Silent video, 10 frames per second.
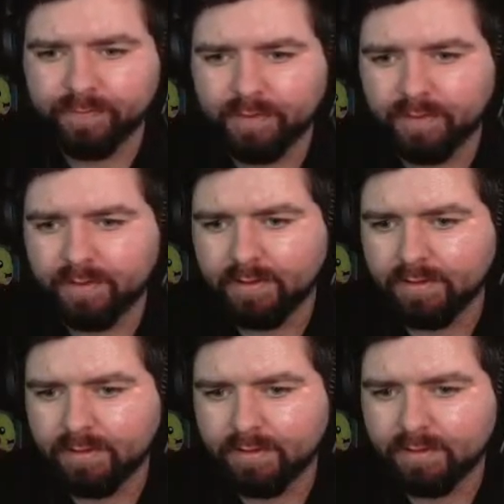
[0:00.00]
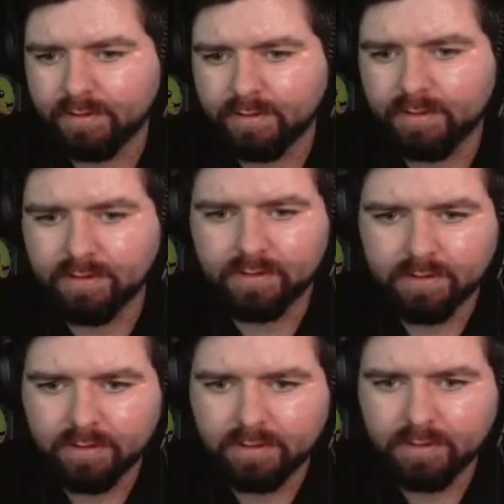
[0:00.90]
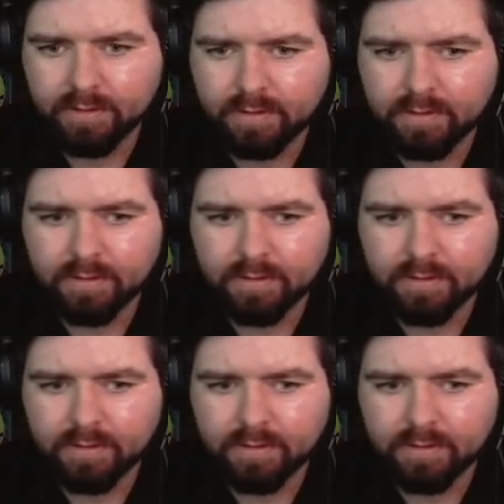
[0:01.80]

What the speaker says: Nothing is said.